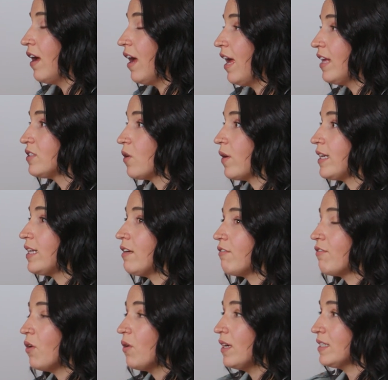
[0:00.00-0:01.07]
And so I didn't
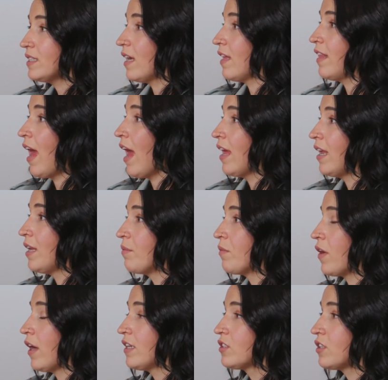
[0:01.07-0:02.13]
focus on that
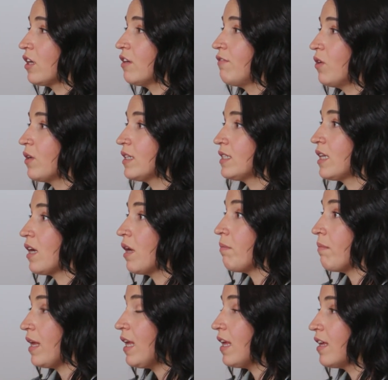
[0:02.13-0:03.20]
anymore. I started focusing
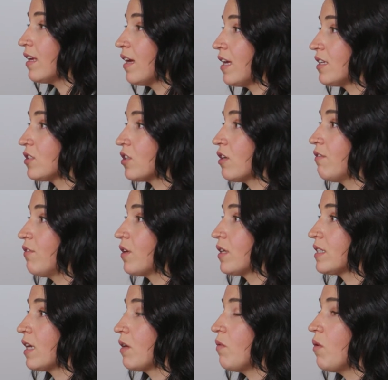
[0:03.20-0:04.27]
on me. I started
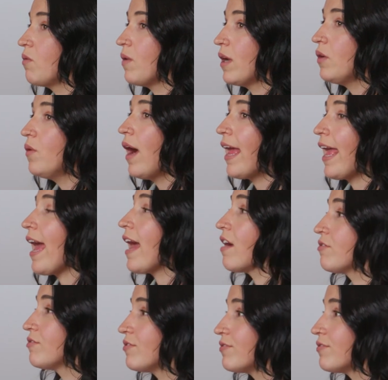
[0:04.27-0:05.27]
focusing on, well, what do I have?